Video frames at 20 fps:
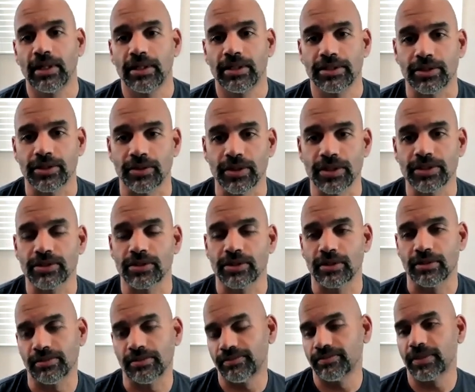So these
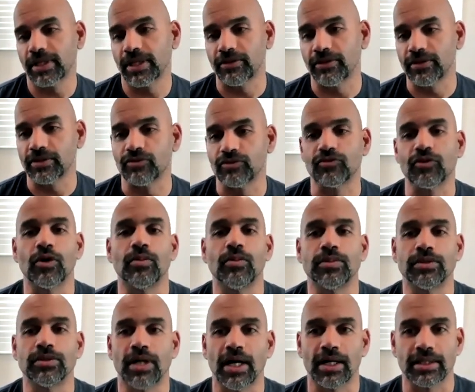are kind of these
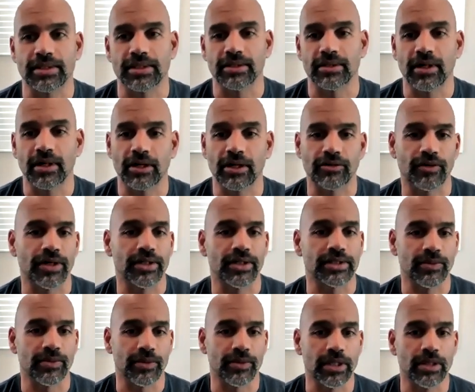roadblocks and guardrails
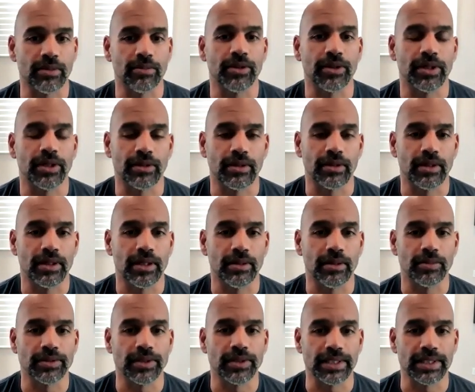that we need to put in,
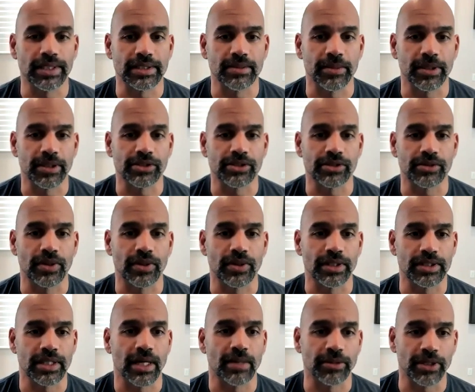in place to make sure that
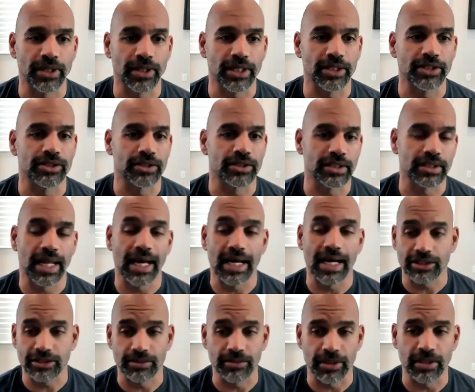these applications can
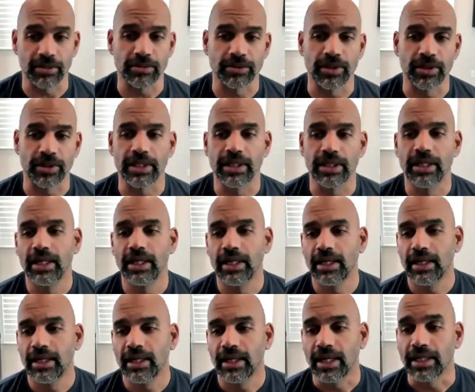actually be deployed.
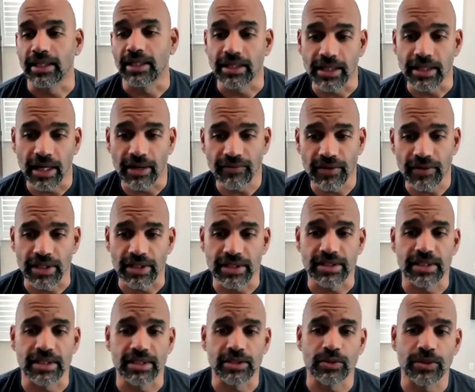And then
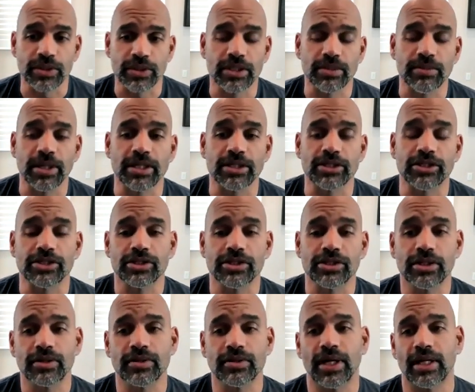governance is we need to make
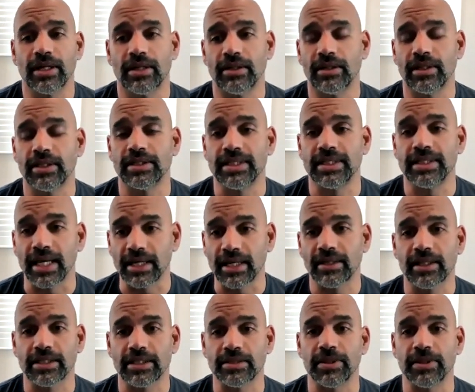sure that the data
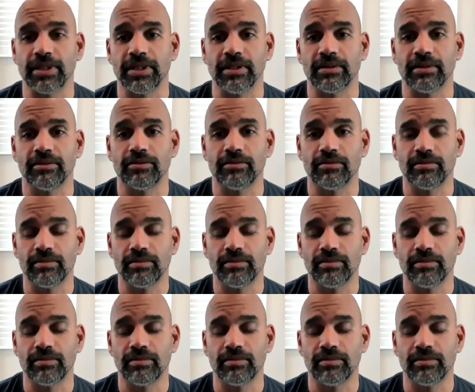that's being